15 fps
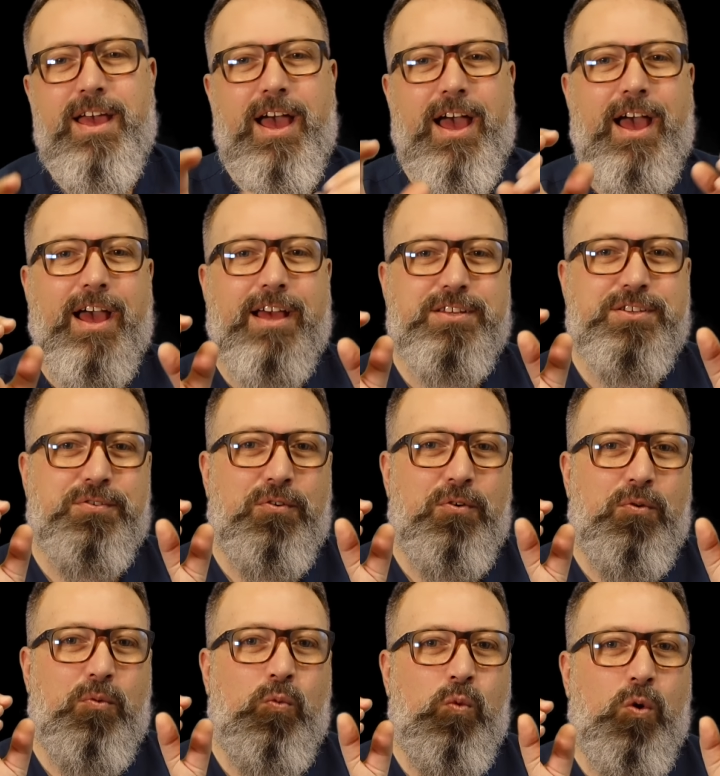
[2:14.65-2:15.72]
Uh,
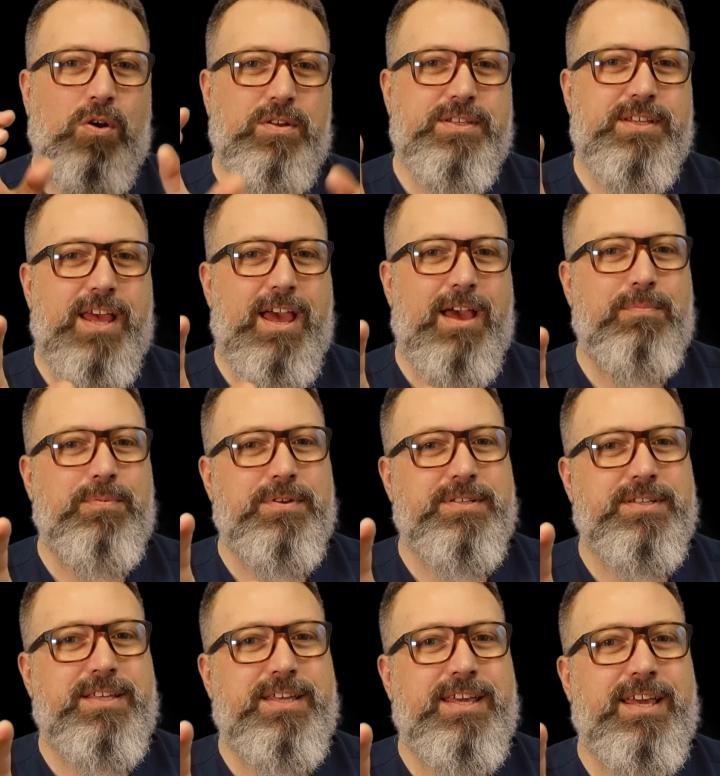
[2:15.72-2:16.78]
so what's
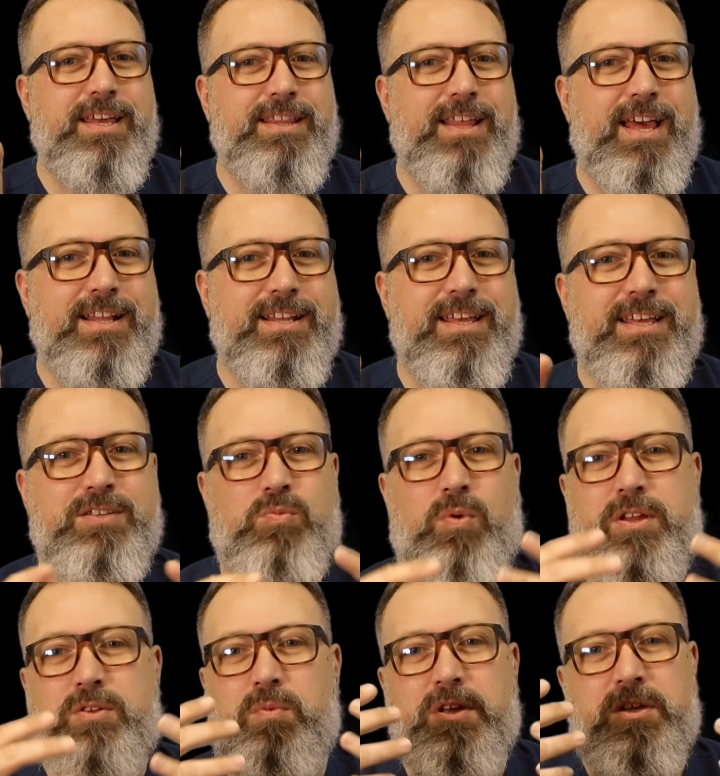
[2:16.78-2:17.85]
happened here then is
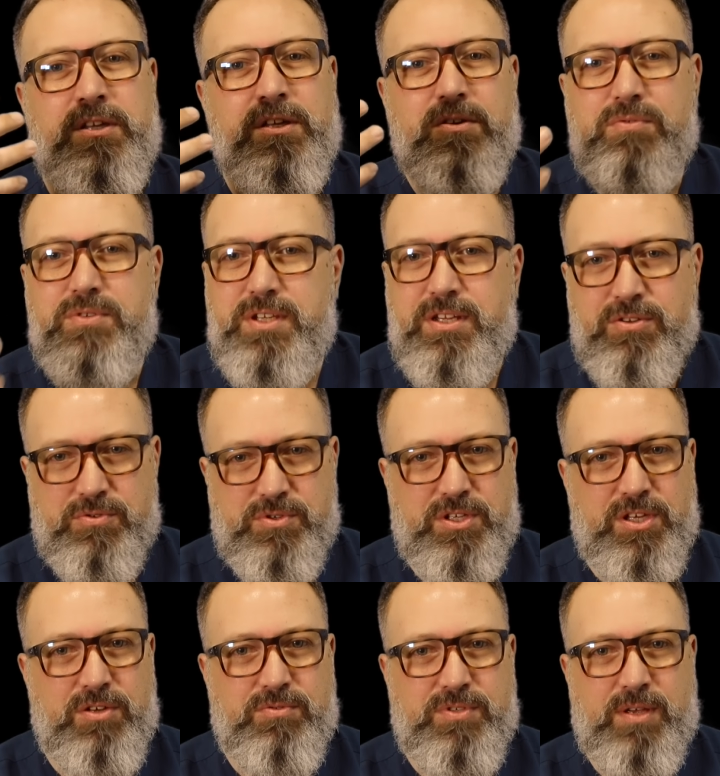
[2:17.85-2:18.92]
when we're using those
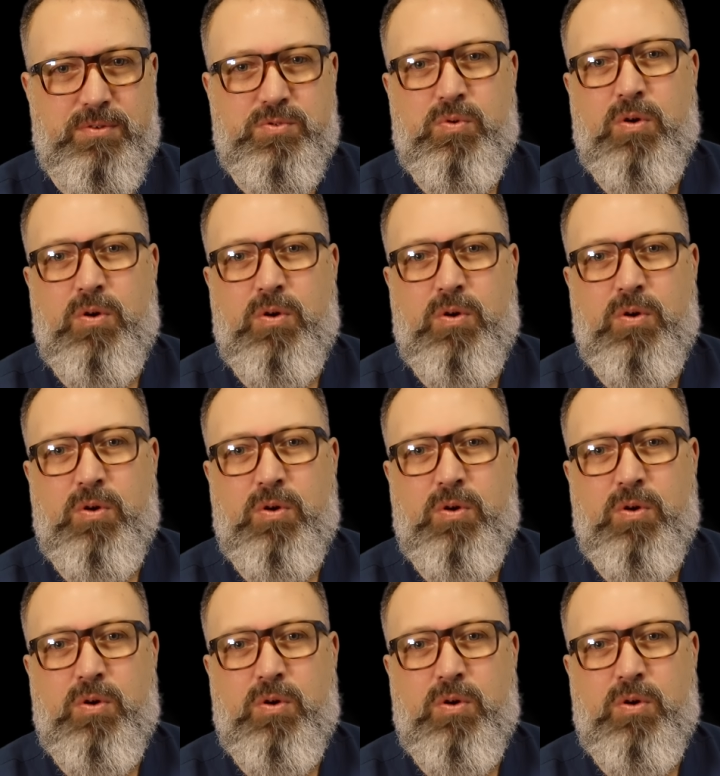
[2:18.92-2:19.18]
Q-tips,